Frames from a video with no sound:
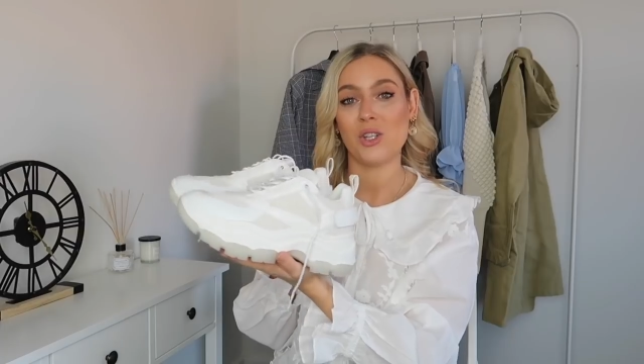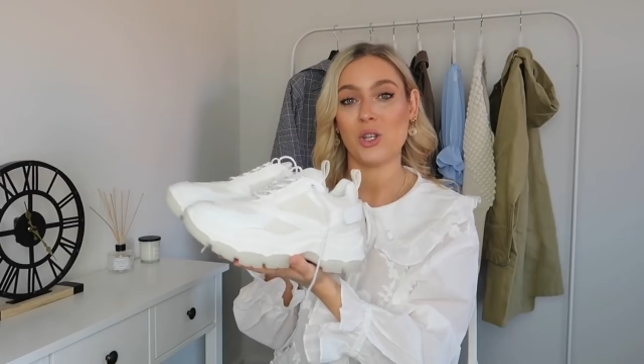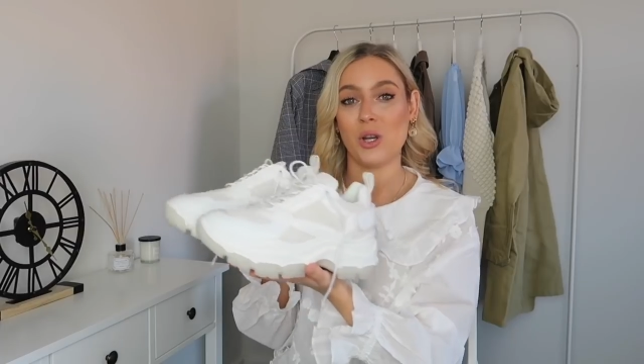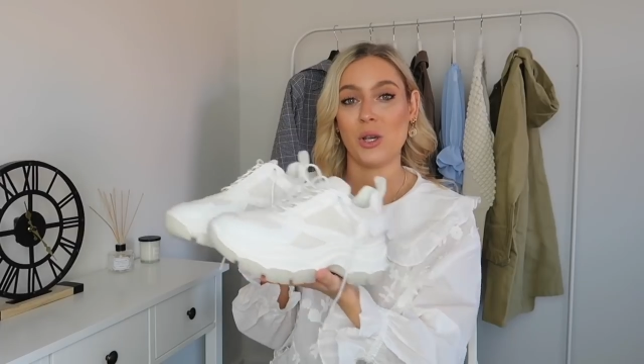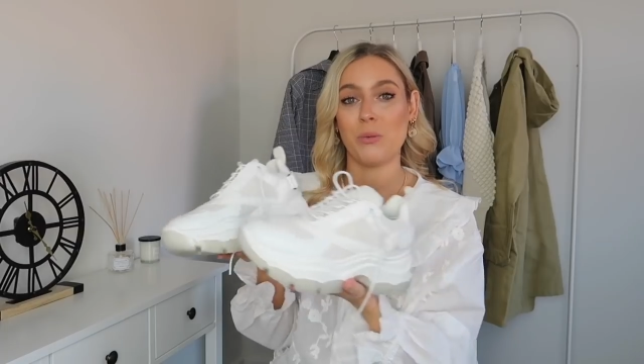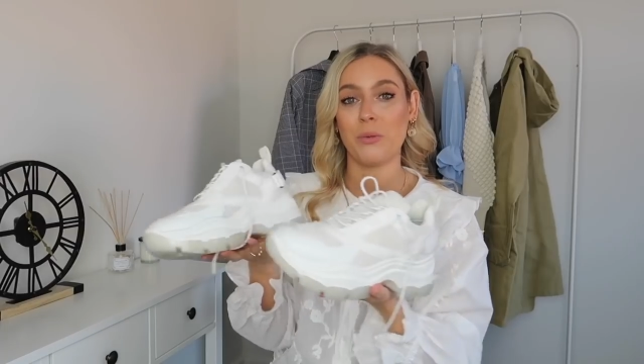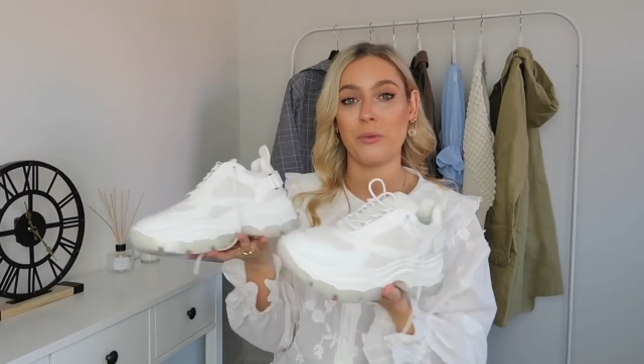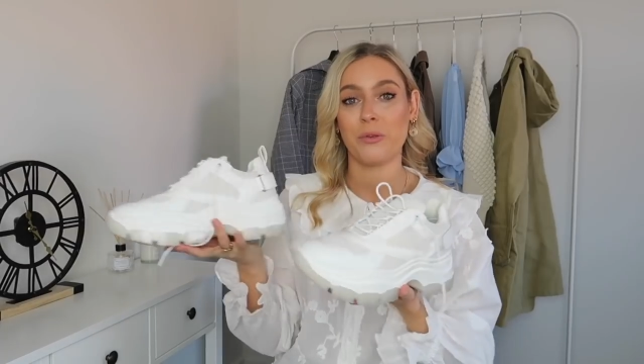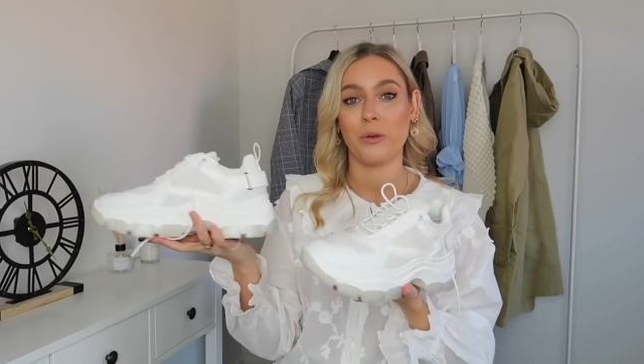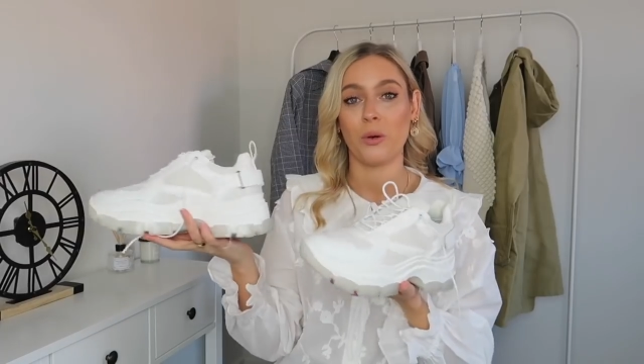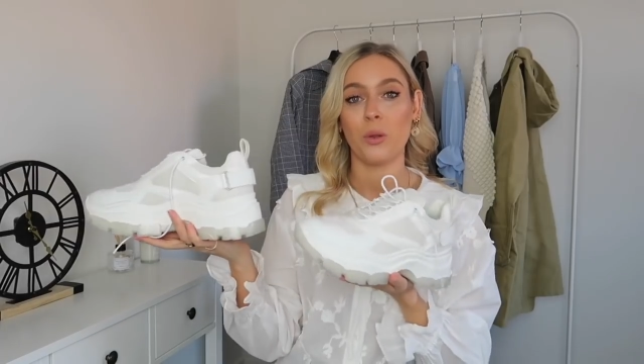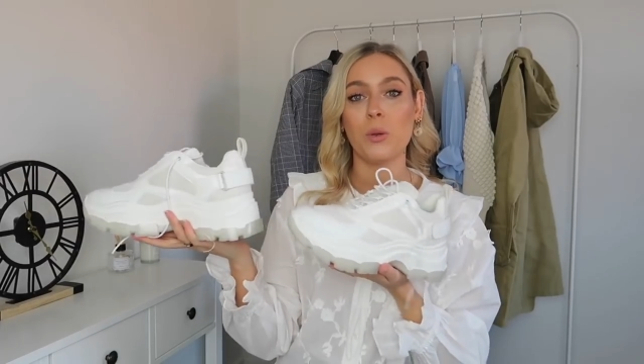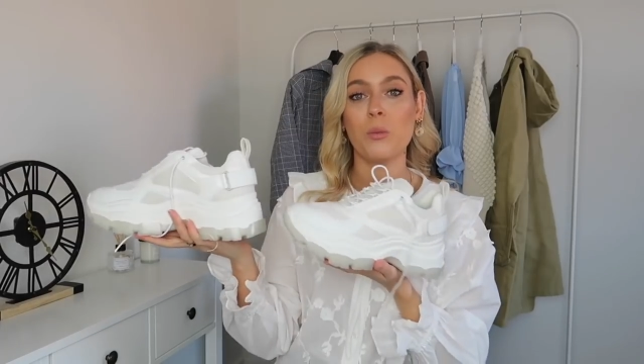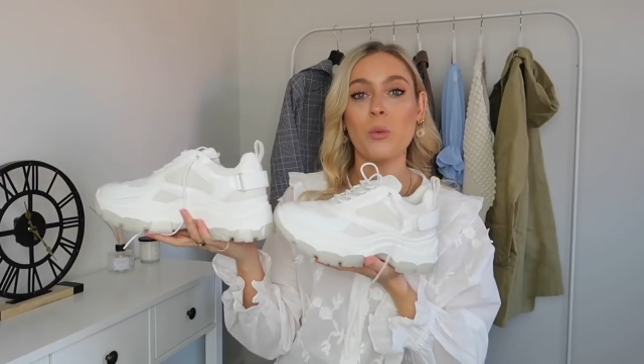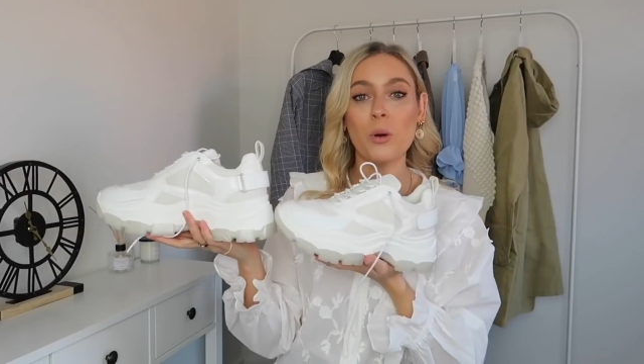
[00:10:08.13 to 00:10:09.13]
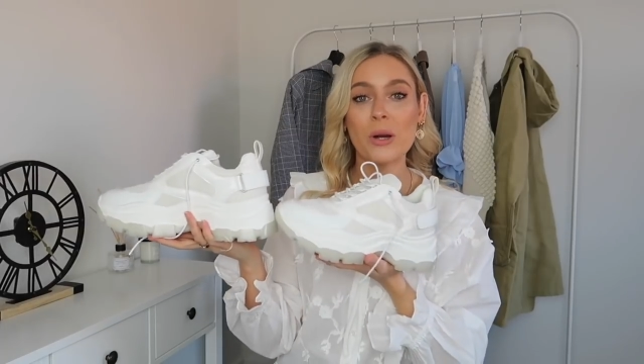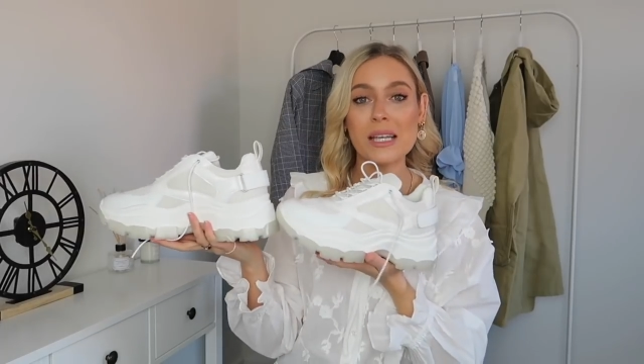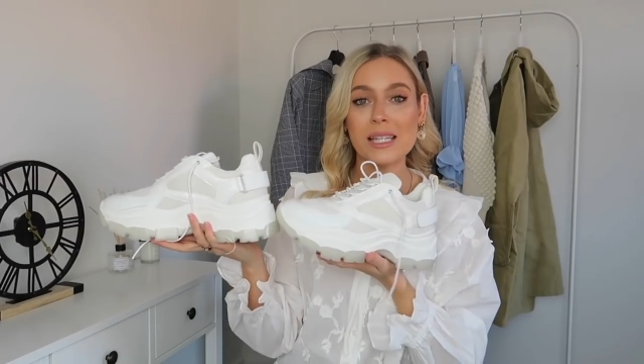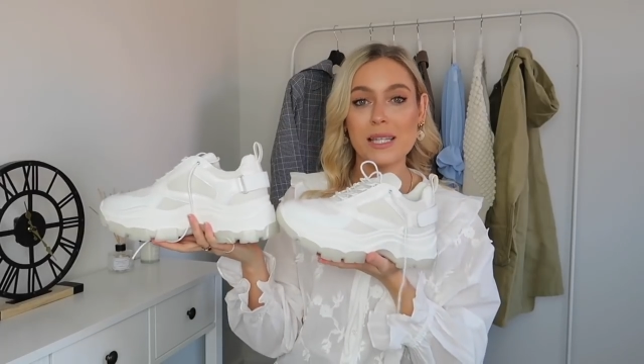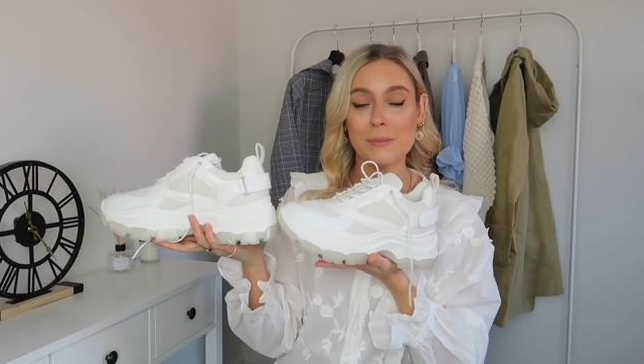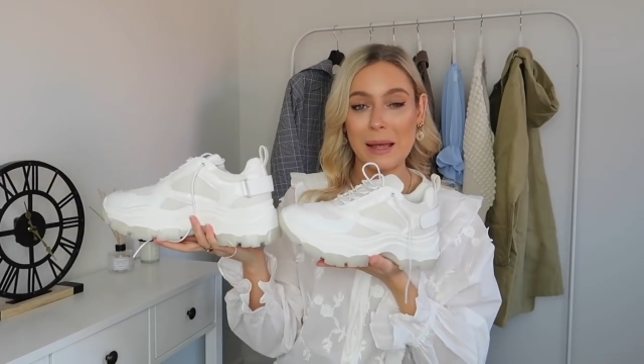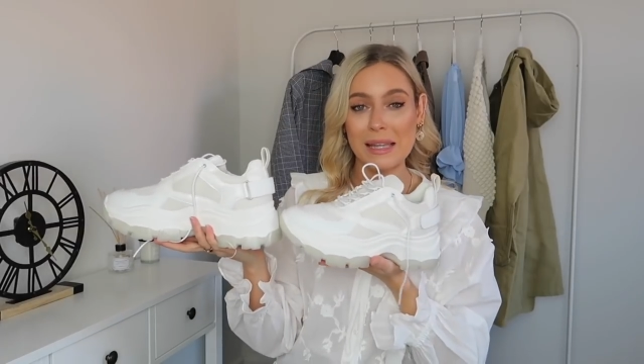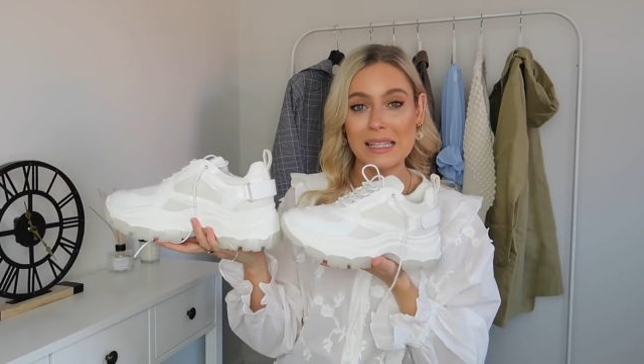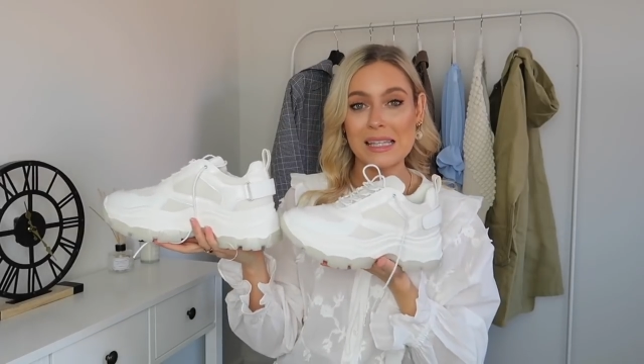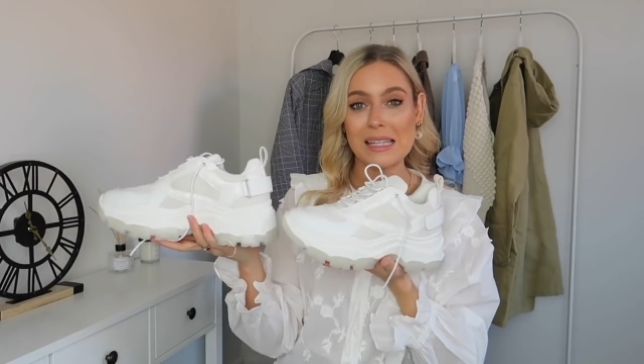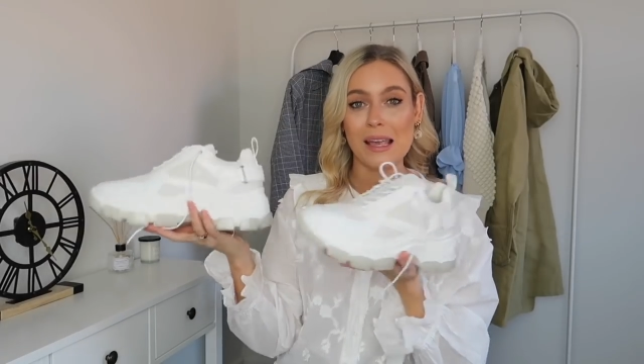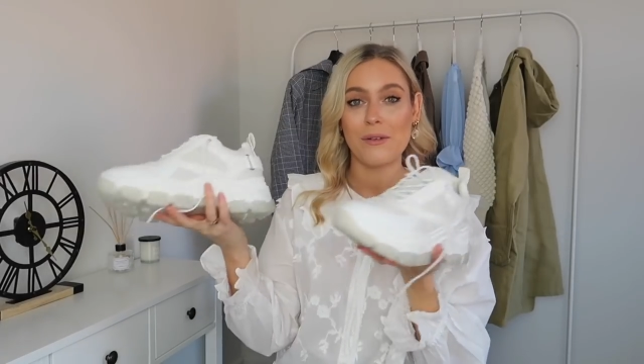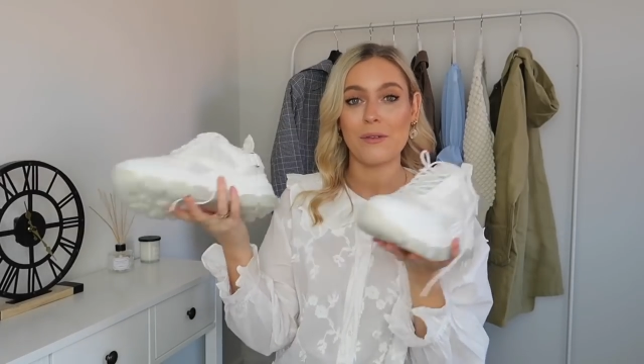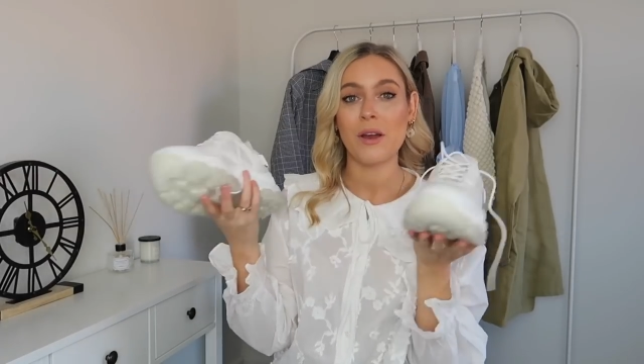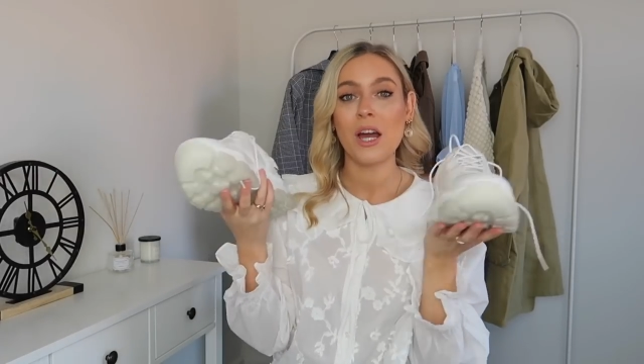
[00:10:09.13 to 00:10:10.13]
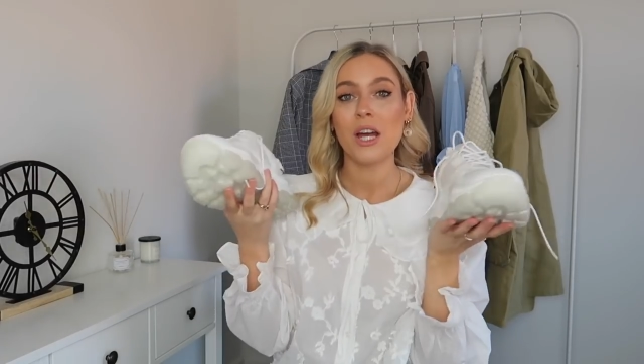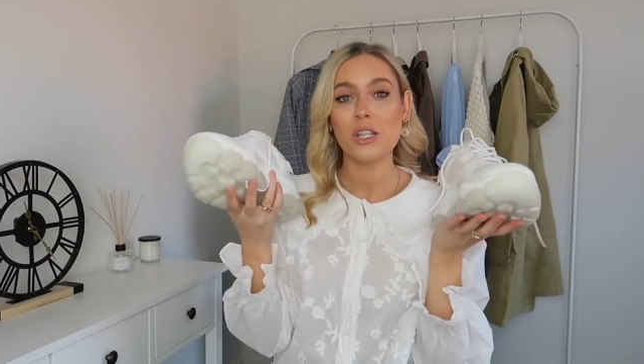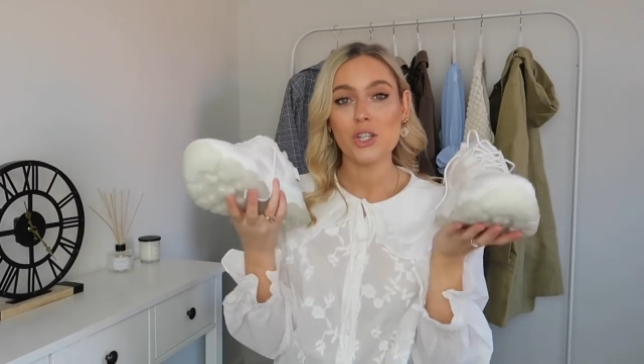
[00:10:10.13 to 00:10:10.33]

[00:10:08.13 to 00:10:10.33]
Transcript: dupe for the more expensive,